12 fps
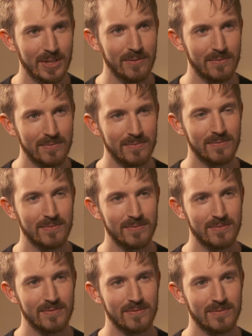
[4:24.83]
You know, that was
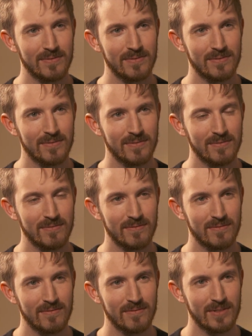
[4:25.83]
that was um, that
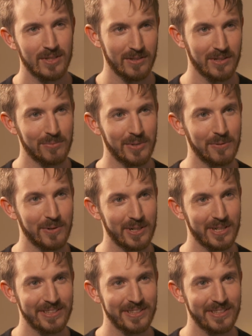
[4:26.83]
that was a. Do you think you really might work